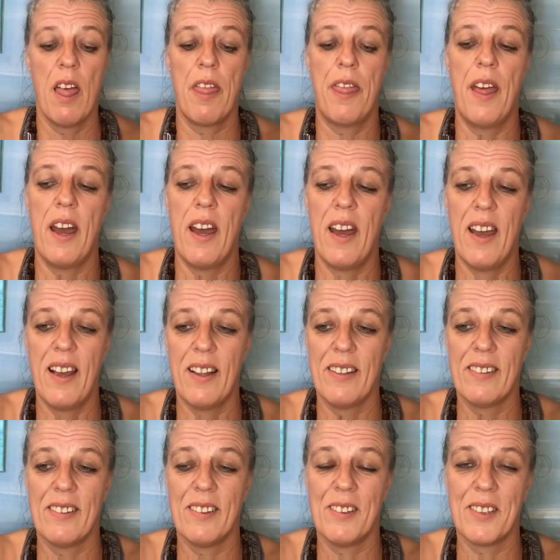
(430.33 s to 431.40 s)

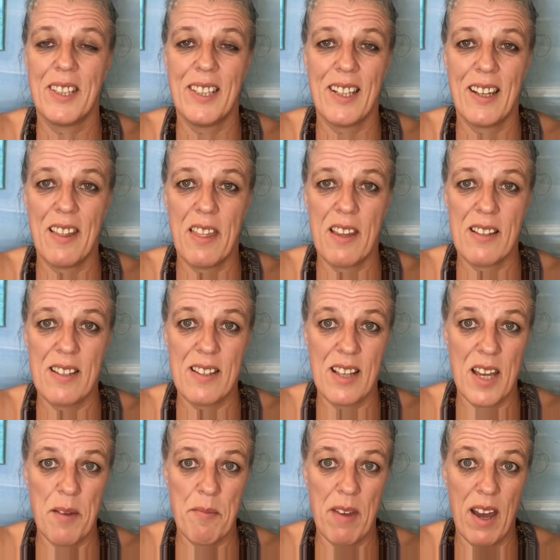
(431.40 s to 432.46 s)
then you're gonna get the
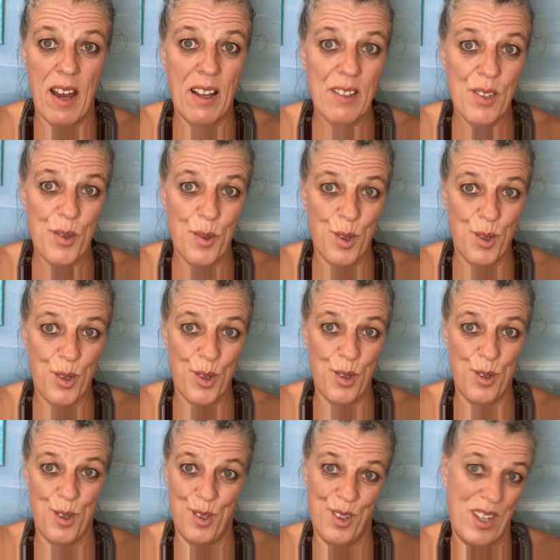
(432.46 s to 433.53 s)
same answers
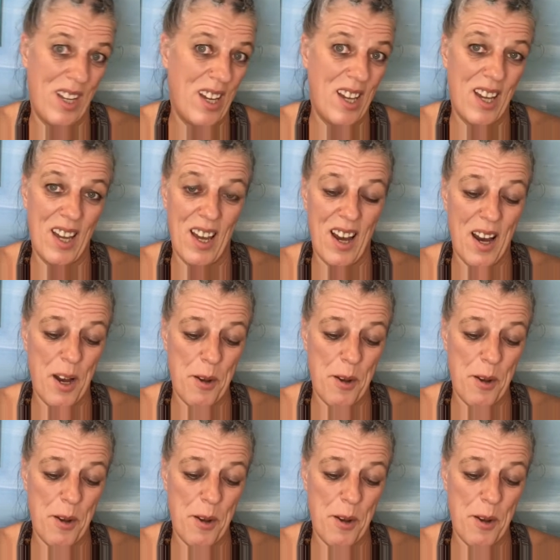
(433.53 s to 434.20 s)
usually,